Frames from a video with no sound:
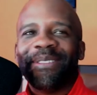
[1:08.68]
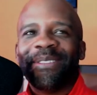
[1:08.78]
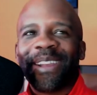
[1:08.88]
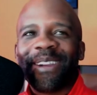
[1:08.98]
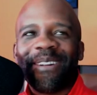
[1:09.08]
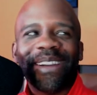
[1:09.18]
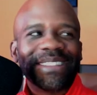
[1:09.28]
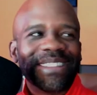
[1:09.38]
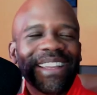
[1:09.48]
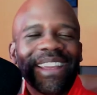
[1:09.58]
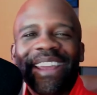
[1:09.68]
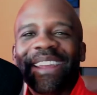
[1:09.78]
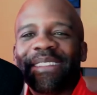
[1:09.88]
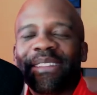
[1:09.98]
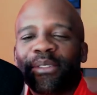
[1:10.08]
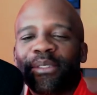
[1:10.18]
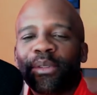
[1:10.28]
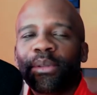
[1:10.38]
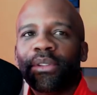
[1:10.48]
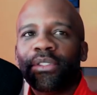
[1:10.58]
request to
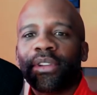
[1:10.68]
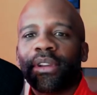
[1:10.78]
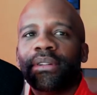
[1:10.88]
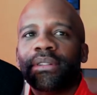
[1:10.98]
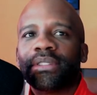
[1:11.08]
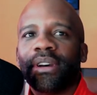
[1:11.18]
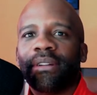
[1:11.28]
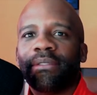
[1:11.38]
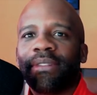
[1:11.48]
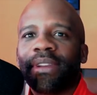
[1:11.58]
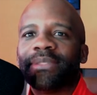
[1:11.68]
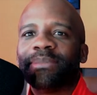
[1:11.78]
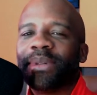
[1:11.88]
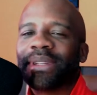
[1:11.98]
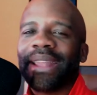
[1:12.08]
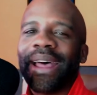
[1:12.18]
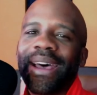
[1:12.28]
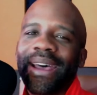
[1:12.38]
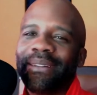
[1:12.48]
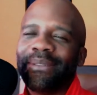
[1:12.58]
do the shows on Facebook
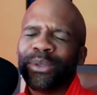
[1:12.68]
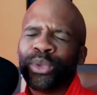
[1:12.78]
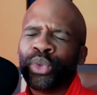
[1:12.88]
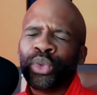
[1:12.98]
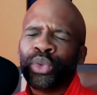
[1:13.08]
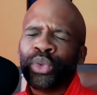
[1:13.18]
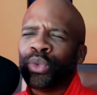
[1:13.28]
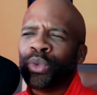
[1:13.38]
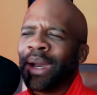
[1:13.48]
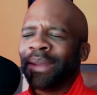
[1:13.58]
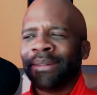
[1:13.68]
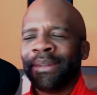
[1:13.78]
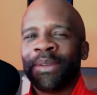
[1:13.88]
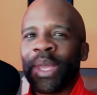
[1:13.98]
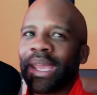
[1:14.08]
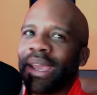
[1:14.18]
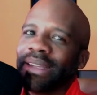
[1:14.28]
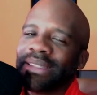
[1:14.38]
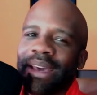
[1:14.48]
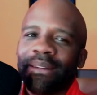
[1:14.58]
Live. Ooh, I don't know yet,
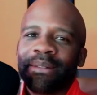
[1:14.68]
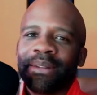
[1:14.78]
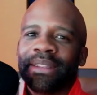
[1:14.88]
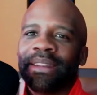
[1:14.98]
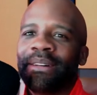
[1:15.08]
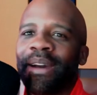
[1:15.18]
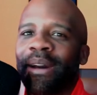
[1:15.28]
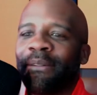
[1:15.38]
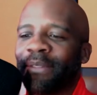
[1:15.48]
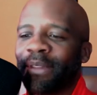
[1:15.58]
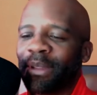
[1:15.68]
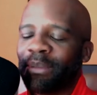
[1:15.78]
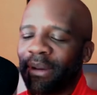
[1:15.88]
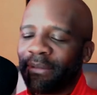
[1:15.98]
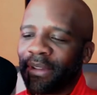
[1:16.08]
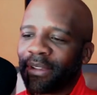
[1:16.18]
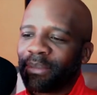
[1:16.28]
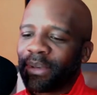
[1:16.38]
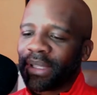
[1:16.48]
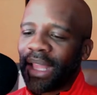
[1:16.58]
guys. I don't really know how I feel about
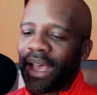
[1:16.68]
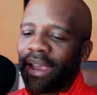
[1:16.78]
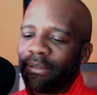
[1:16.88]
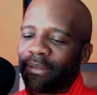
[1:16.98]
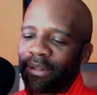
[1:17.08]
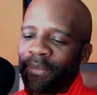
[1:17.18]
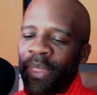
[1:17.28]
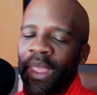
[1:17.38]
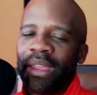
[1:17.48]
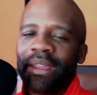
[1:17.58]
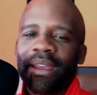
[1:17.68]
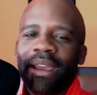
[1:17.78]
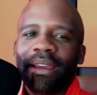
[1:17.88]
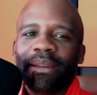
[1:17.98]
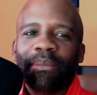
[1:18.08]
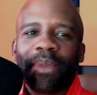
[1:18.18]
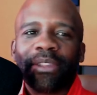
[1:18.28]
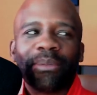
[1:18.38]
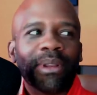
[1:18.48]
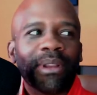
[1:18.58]
Facebook Live, and uh, it
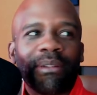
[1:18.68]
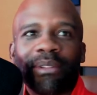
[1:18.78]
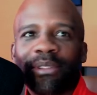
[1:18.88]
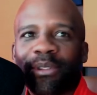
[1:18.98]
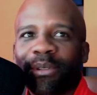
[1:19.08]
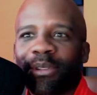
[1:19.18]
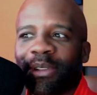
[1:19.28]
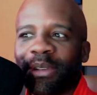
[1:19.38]
makes me nervous to do the shows